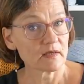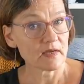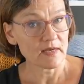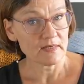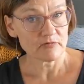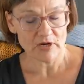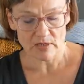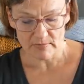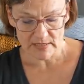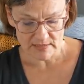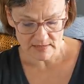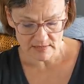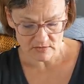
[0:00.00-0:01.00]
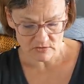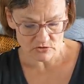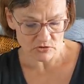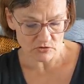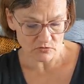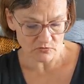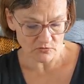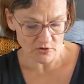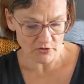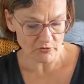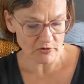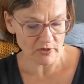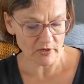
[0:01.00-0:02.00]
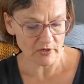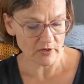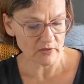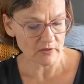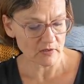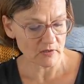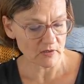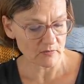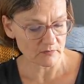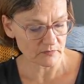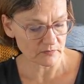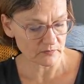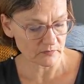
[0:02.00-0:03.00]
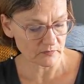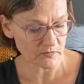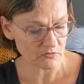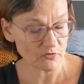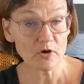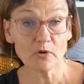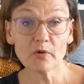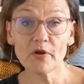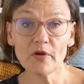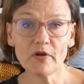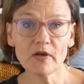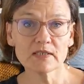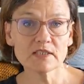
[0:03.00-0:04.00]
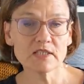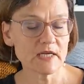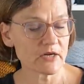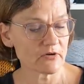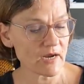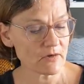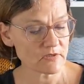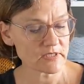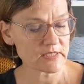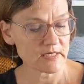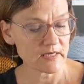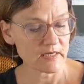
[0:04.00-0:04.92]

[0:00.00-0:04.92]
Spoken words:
Highly recommend to follow her and check her out.